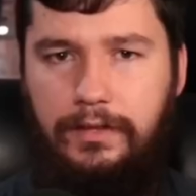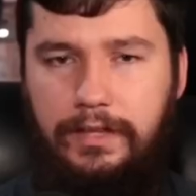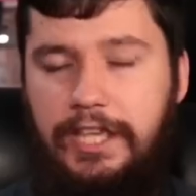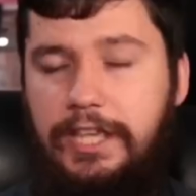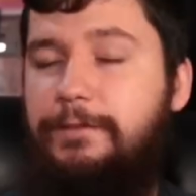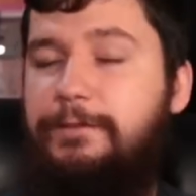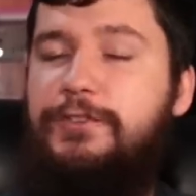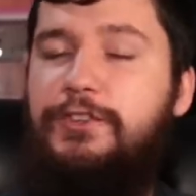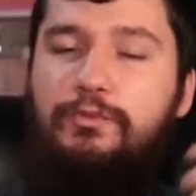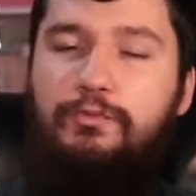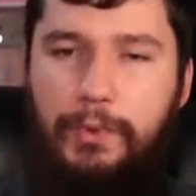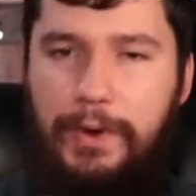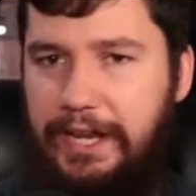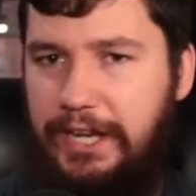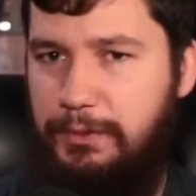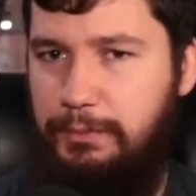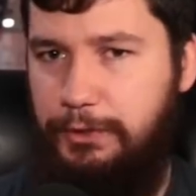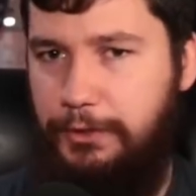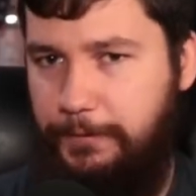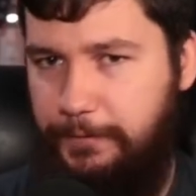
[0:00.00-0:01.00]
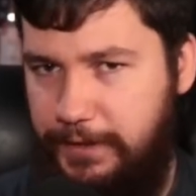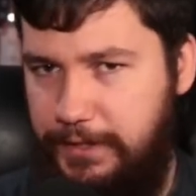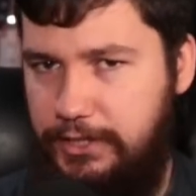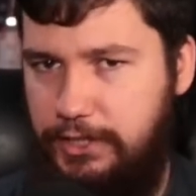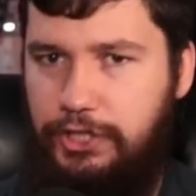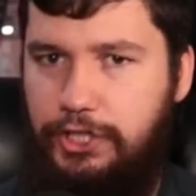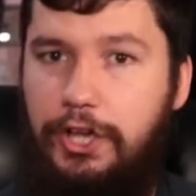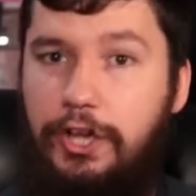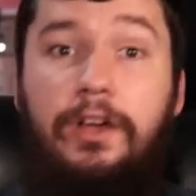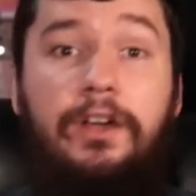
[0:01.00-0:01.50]
If you really want a
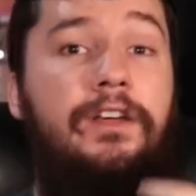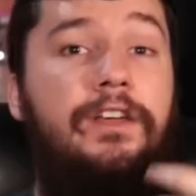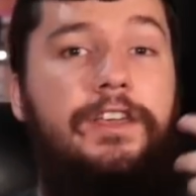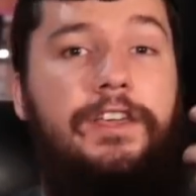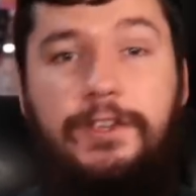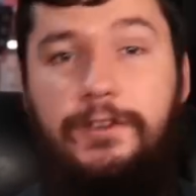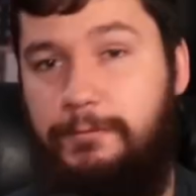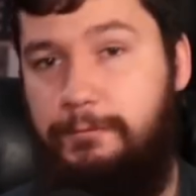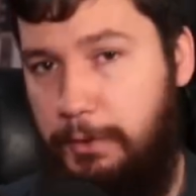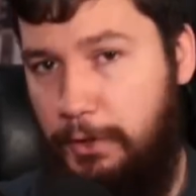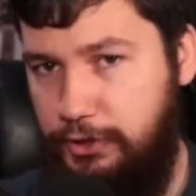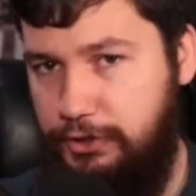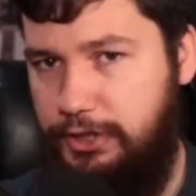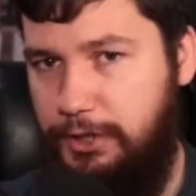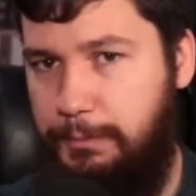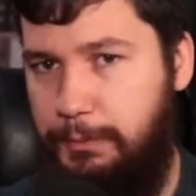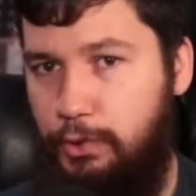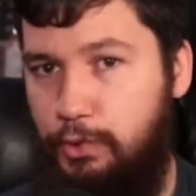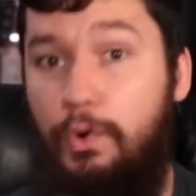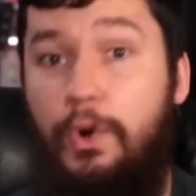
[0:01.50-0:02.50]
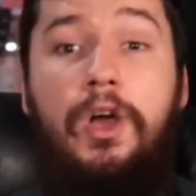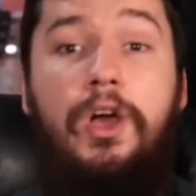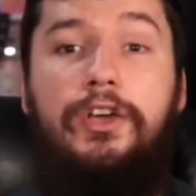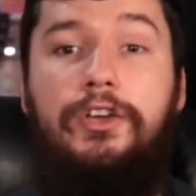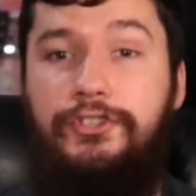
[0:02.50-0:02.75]
feature, if possible,